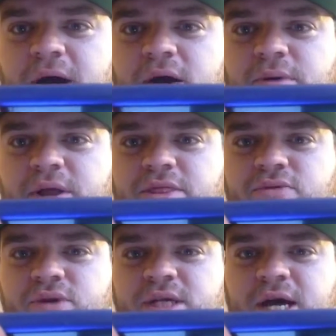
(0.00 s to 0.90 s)
the power button
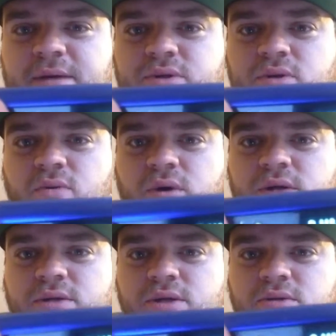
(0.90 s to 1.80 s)
3 times.
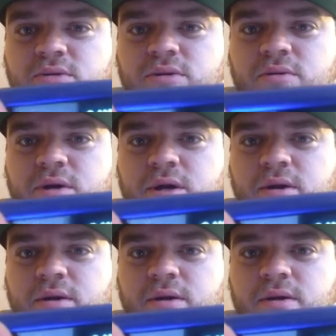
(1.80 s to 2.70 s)
1, 2, 3.
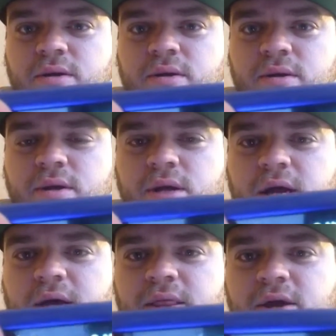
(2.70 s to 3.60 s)

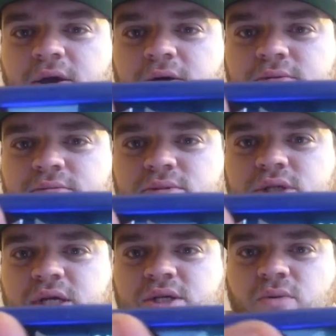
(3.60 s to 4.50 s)
And there you go.
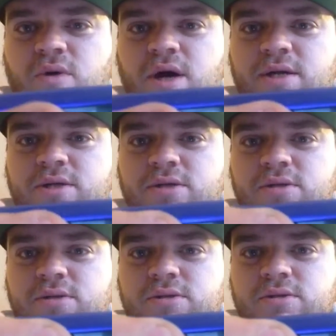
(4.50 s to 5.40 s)
Change to wattage.
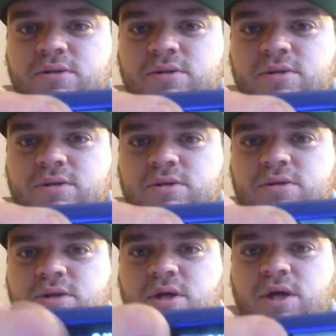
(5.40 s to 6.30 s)

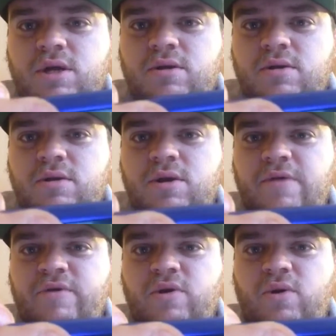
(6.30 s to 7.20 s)
So you can,
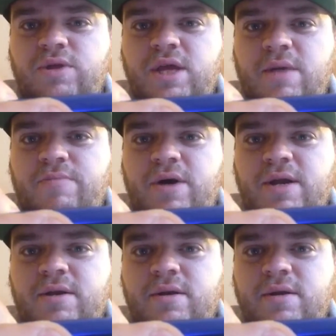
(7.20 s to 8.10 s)
if you hold the up
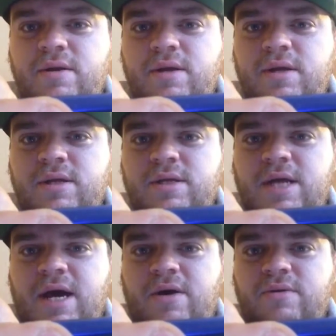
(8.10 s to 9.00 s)
button
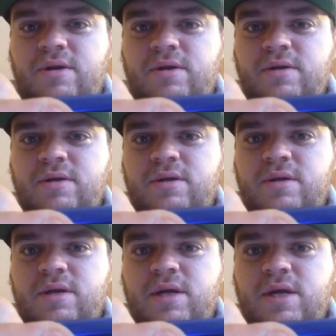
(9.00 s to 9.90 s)
down,
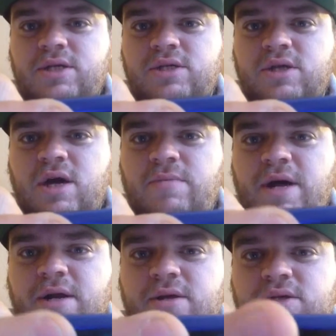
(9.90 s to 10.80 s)
it just
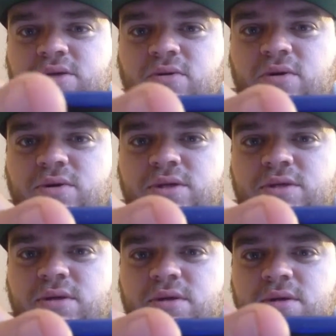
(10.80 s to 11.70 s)
automatically
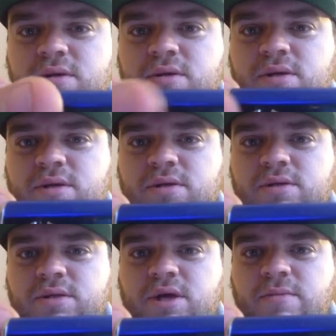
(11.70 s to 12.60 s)
scrolls
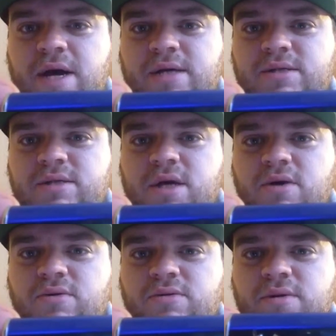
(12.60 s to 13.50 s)
till it maxes
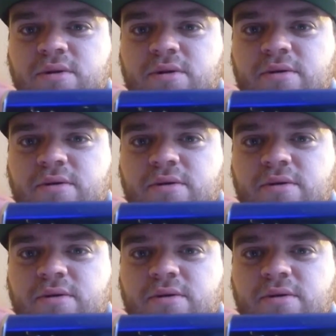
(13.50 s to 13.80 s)
out